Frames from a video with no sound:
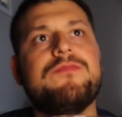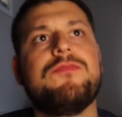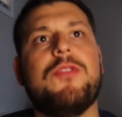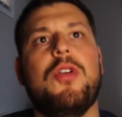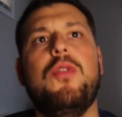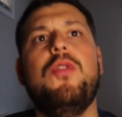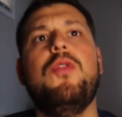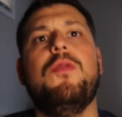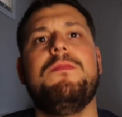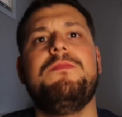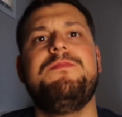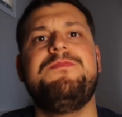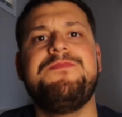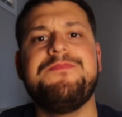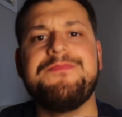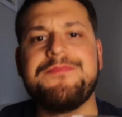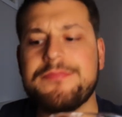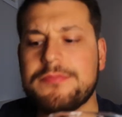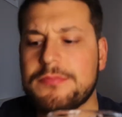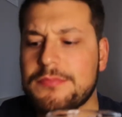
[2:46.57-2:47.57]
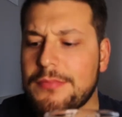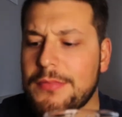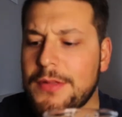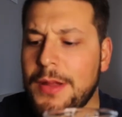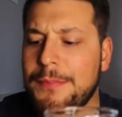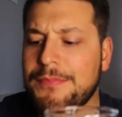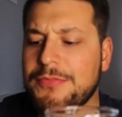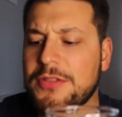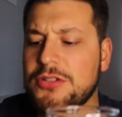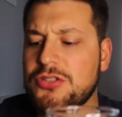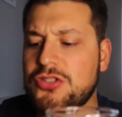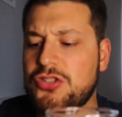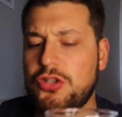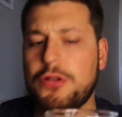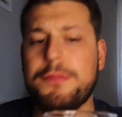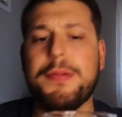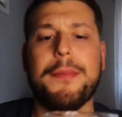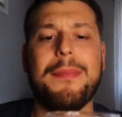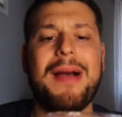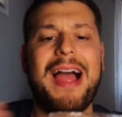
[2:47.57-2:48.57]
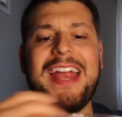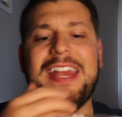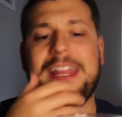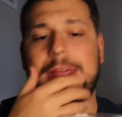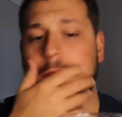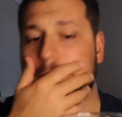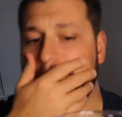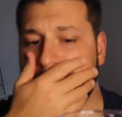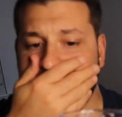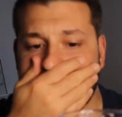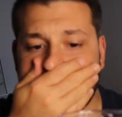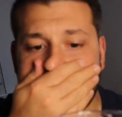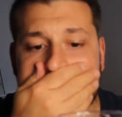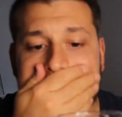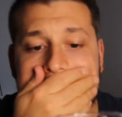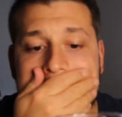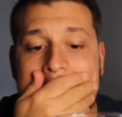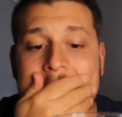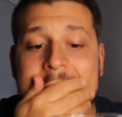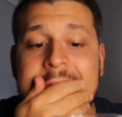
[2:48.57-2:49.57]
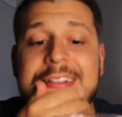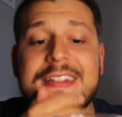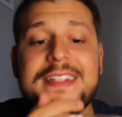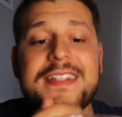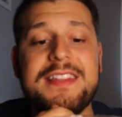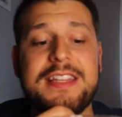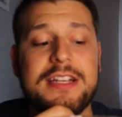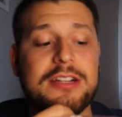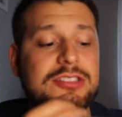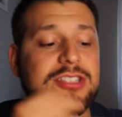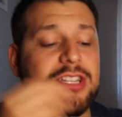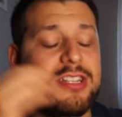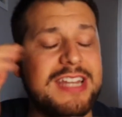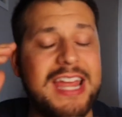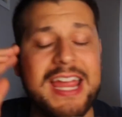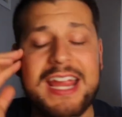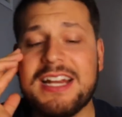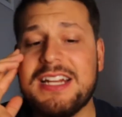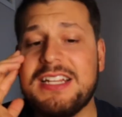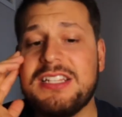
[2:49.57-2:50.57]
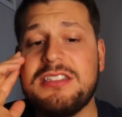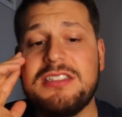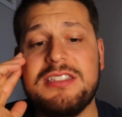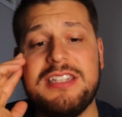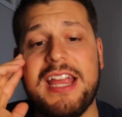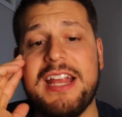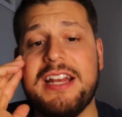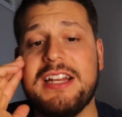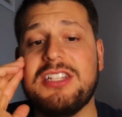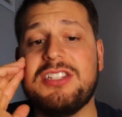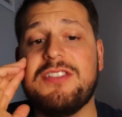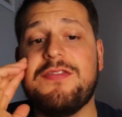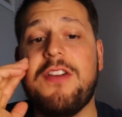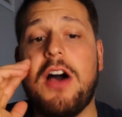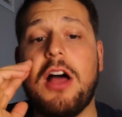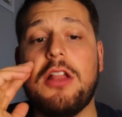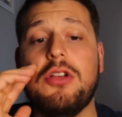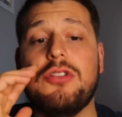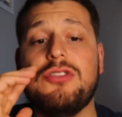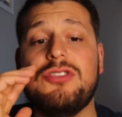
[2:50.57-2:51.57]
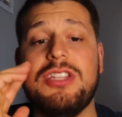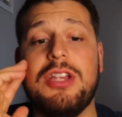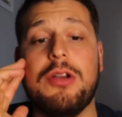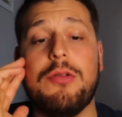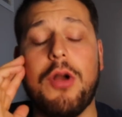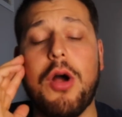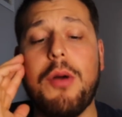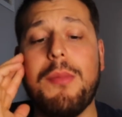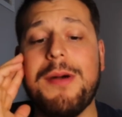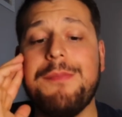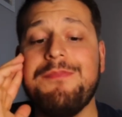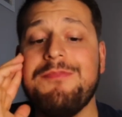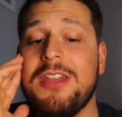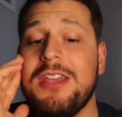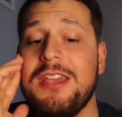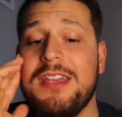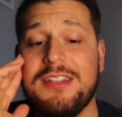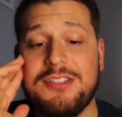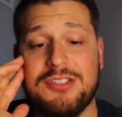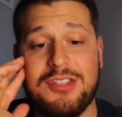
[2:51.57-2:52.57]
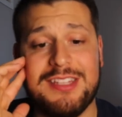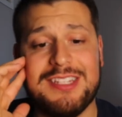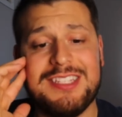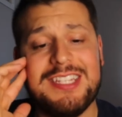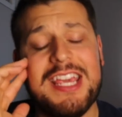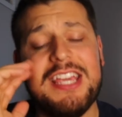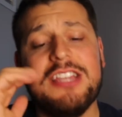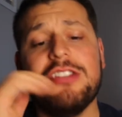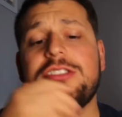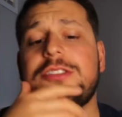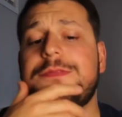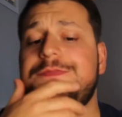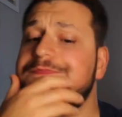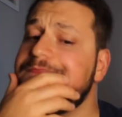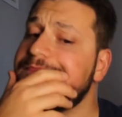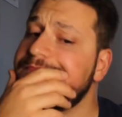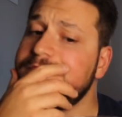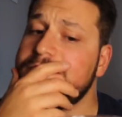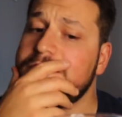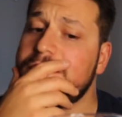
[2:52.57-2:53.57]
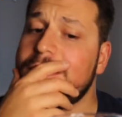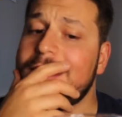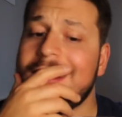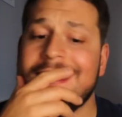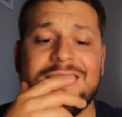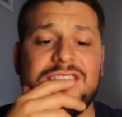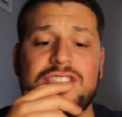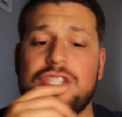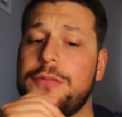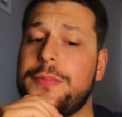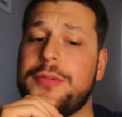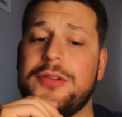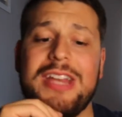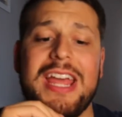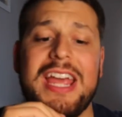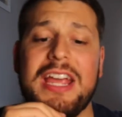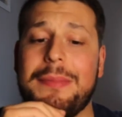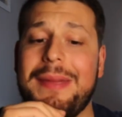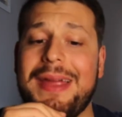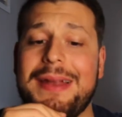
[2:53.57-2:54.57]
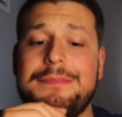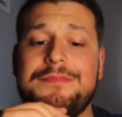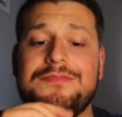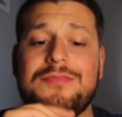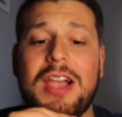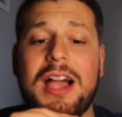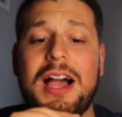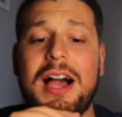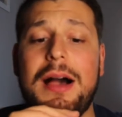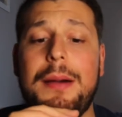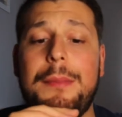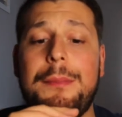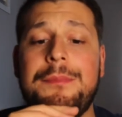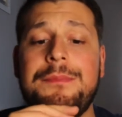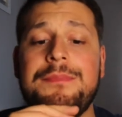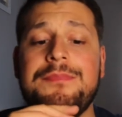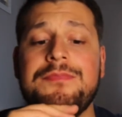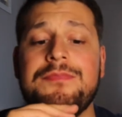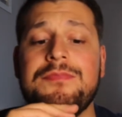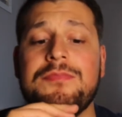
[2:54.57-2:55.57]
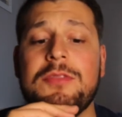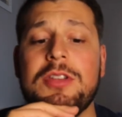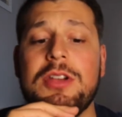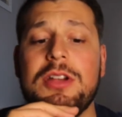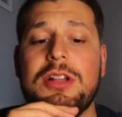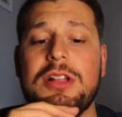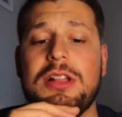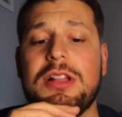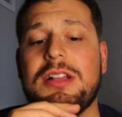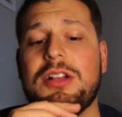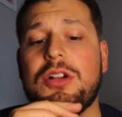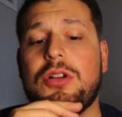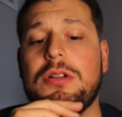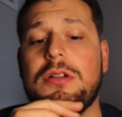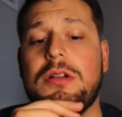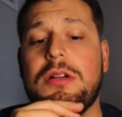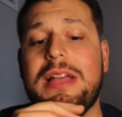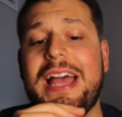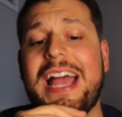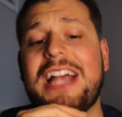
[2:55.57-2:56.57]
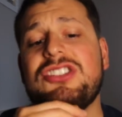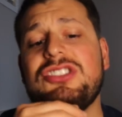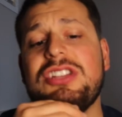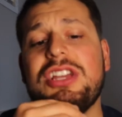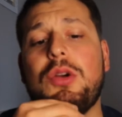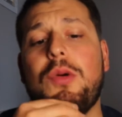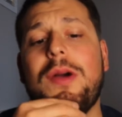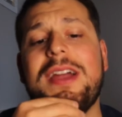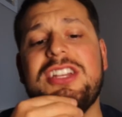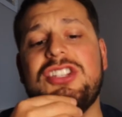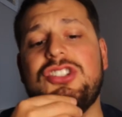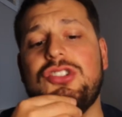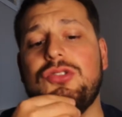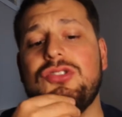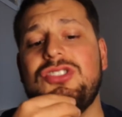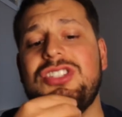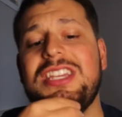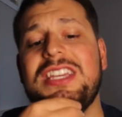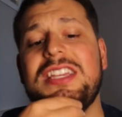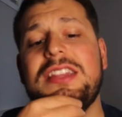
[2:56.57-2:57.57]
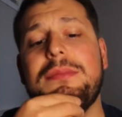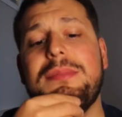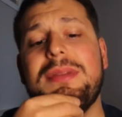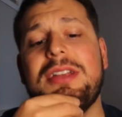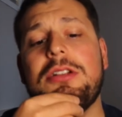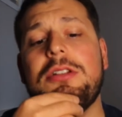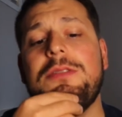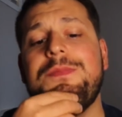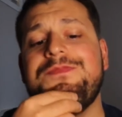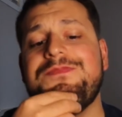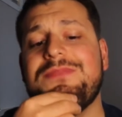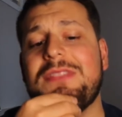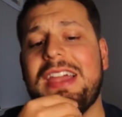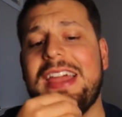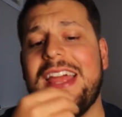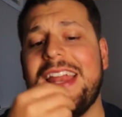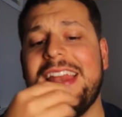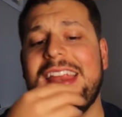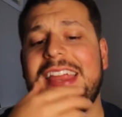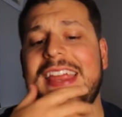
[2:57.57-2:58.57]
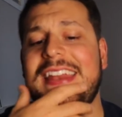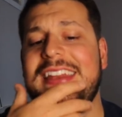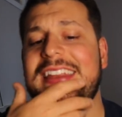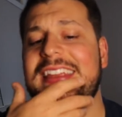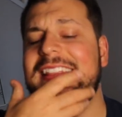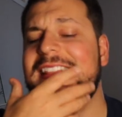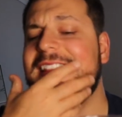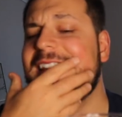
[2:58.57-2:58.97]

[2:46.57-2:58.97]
Ooh, super piney. There's the dankness. Dankness follows the aroma to the taste. super dank, man. Um, actually quite juicy in the middle and in and, and